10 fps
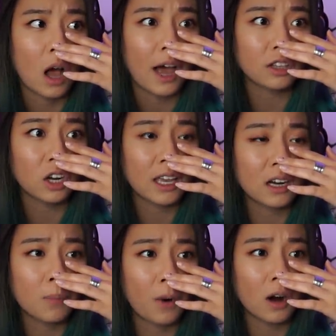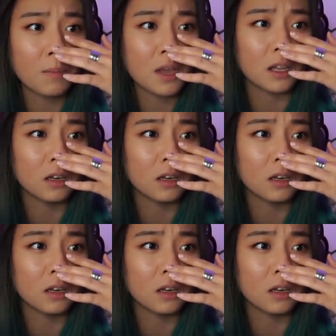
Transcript: I thought he had an apartment.